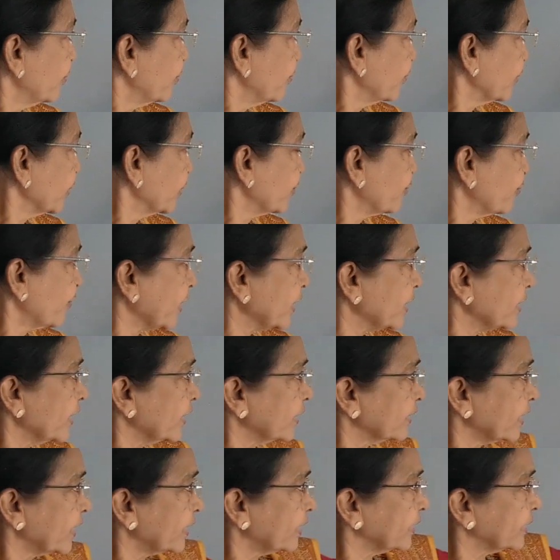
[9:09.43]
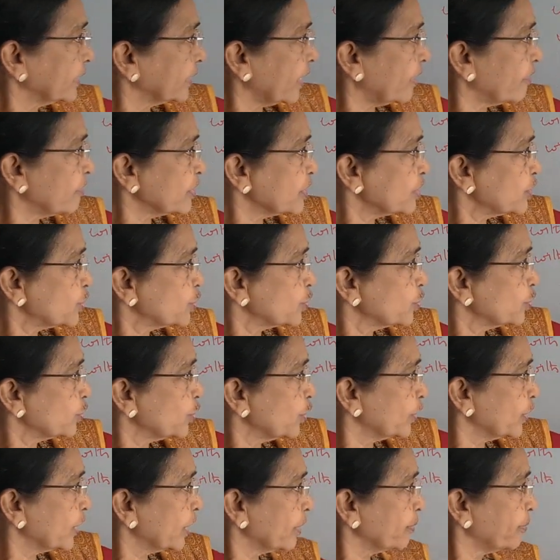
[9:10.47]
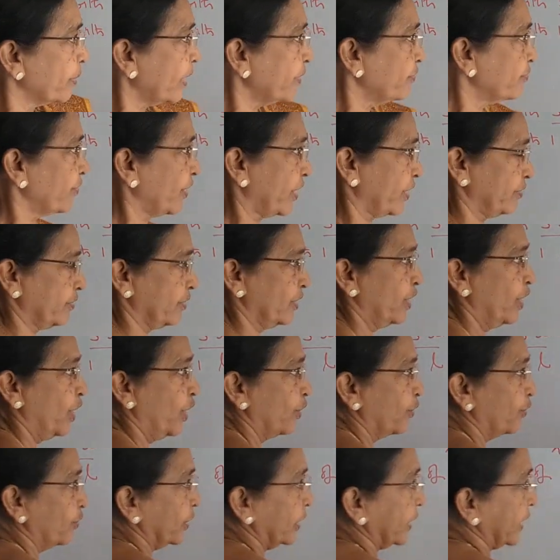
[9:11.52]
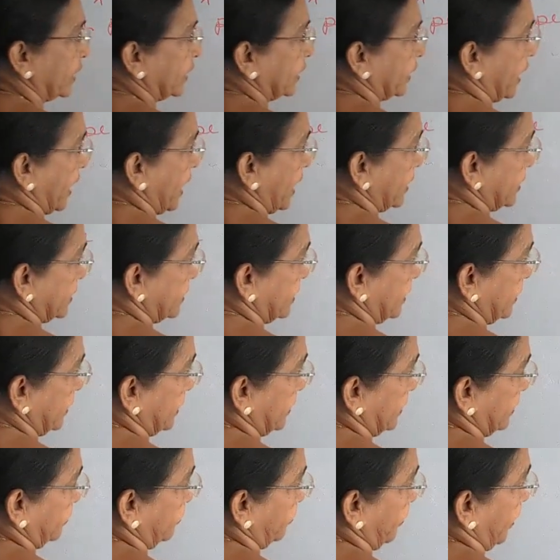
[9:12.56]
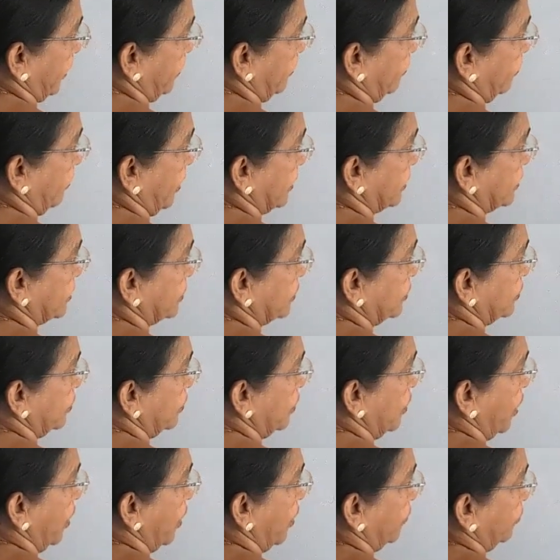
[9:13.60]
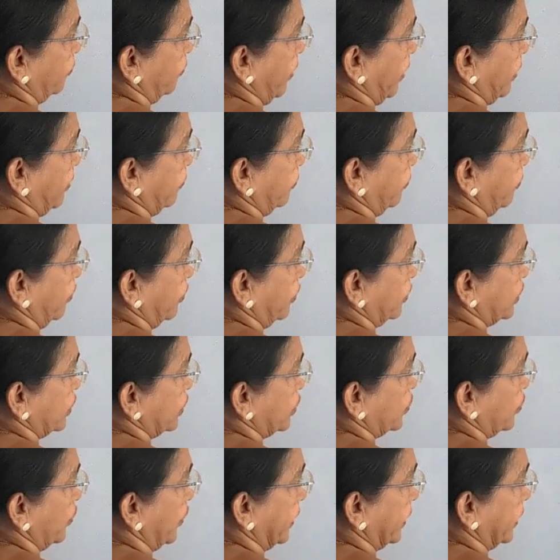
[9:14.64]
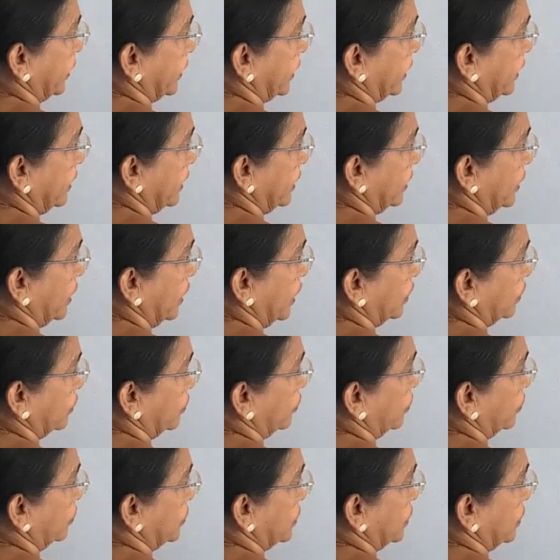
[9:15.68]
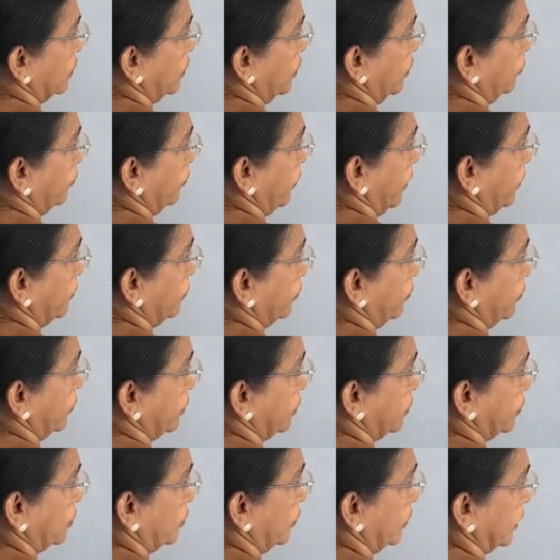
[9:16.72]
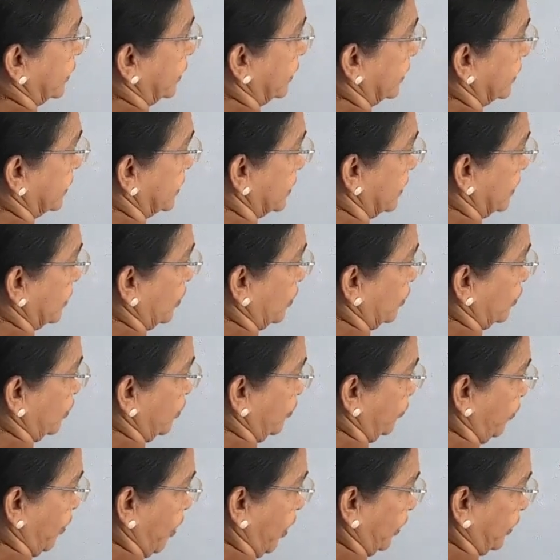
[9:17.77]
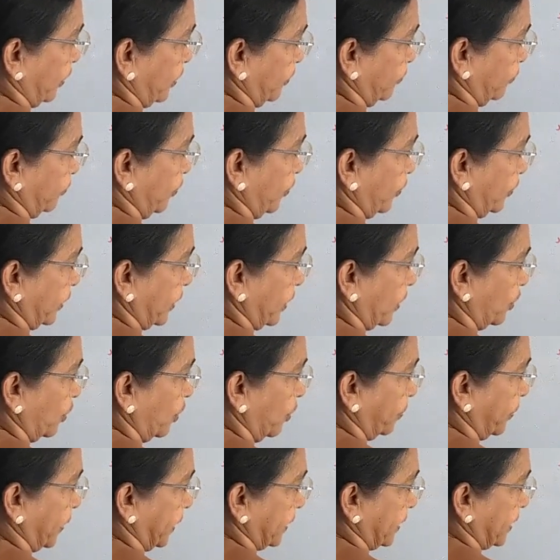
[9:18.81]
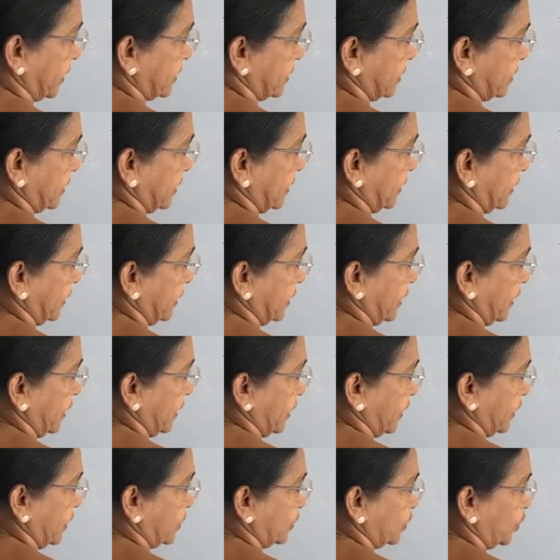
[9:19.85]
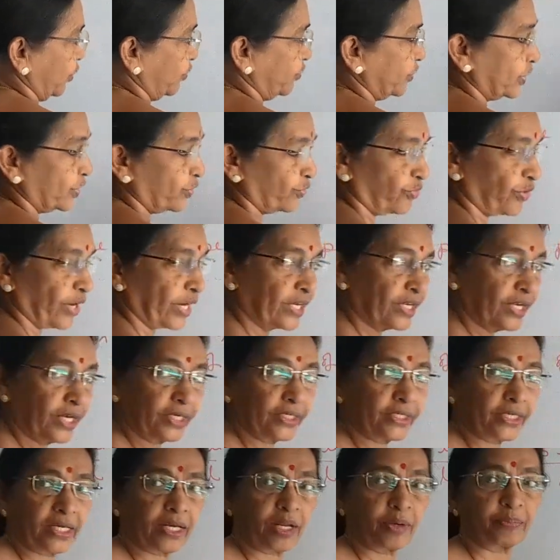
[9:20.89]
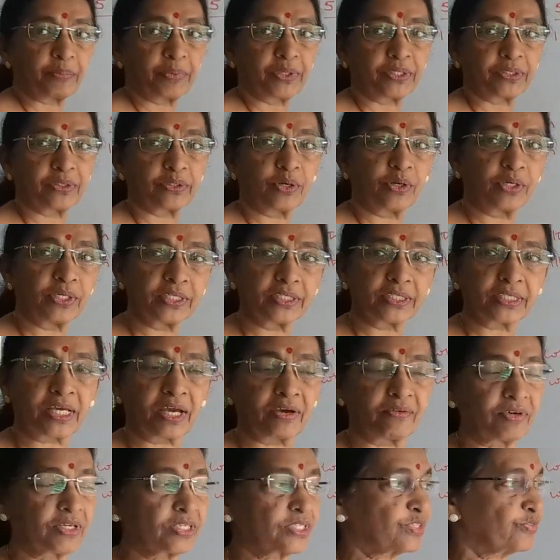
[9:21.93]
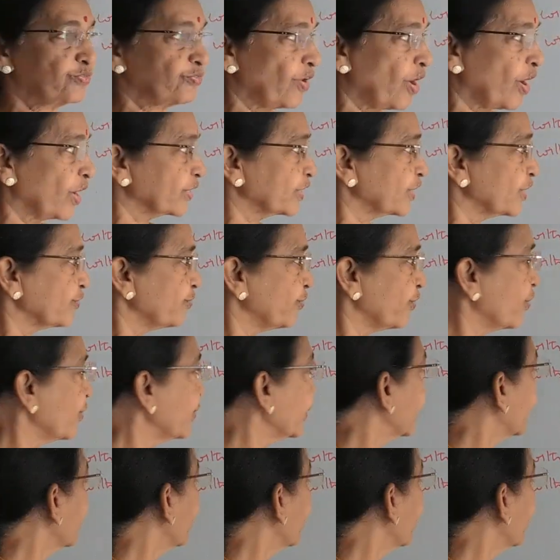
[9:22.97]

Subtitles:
with 1 liter it covers 220 by 5. We can cancel it. 5 ones, 5 fours 20, 20, 5 fours 20 is equal to 44 kilometers. So with 1 liter of petrol it covers 44